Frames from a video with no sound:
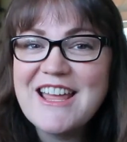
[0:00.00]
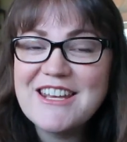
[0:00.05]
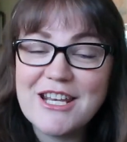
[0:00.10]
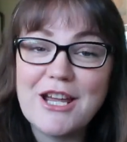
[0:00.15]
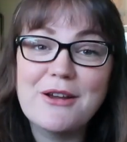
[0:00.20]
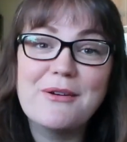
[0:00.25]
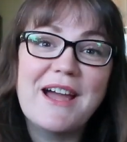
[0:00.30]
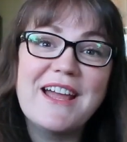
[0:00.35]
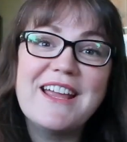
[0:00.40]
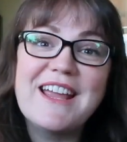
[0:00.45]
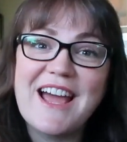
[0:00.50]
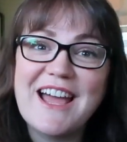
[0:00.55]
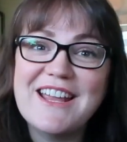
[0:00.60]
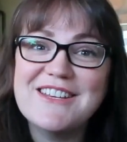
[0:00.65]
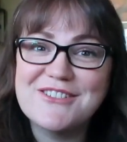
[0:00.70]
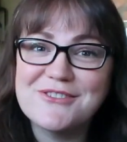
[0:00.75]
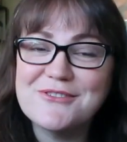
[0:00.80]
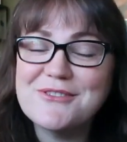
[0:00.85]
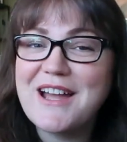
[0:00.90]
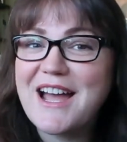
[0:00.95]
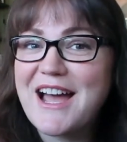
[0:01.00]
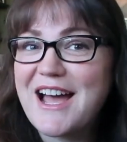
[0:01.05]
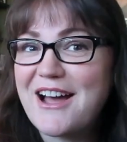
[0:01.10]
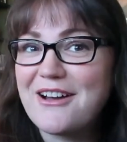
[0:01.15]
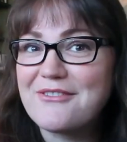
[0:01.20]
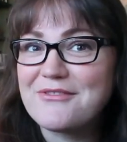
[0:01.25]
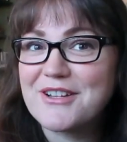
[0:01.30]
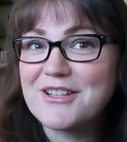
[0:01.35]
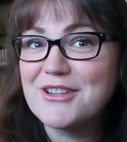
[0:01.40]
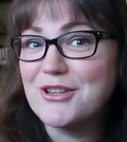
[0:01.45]
Now, I do
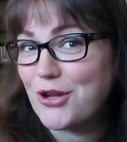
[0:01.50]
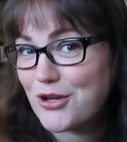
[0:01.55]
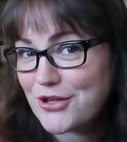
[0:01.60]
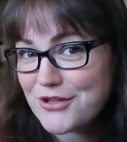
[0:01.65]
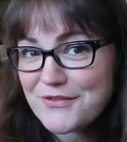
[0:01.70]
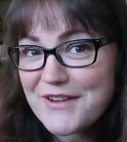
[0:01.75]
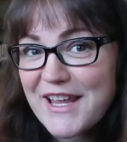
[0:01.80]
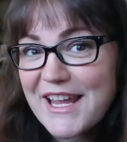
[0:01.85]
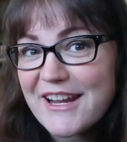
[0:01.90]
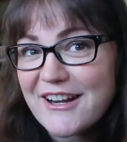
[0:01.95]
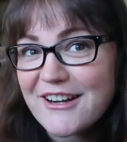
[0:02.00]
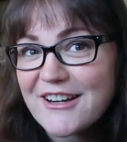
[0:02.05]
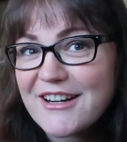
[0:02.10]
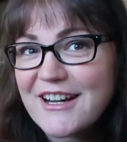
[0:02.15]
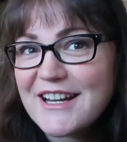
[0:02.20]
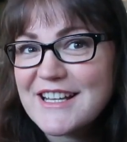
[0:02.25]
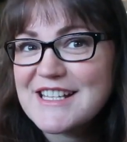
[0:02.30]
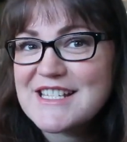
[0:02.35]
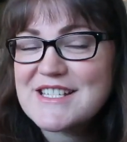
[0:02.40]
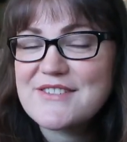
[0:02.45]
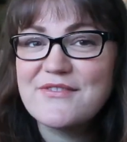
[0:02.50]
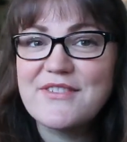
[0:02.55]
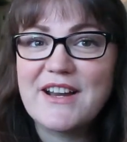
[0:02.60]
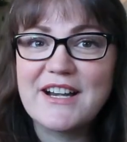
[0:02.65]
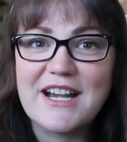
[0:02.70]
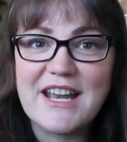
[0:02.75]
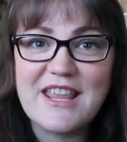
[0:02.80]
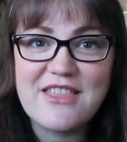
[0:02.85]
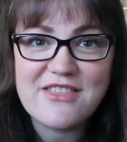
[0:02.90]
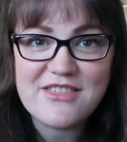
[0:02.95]
have a lot of hair and it's
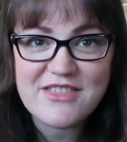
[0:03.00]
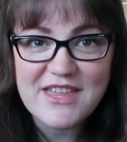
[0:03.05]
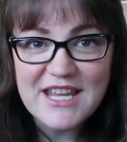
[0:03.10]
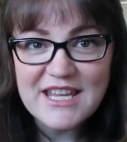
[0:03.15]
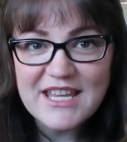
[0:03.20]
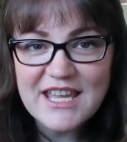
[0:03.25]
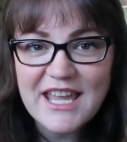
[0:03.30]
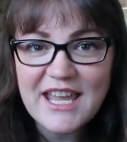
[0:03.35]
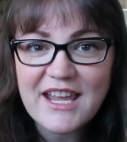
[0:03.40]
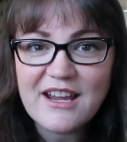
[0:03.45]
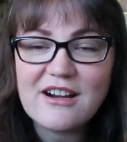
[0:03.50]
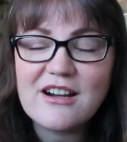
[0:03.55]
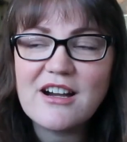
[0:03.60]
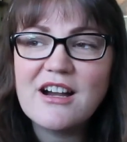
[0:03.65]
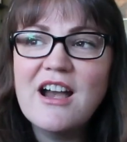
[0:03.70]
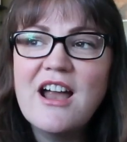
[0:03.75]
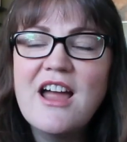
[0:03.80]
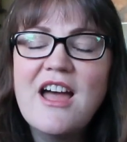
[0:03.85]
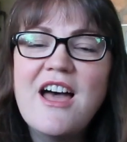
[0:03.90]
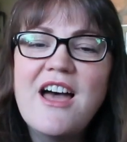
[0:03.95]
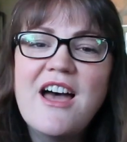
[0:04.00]
very thick hair,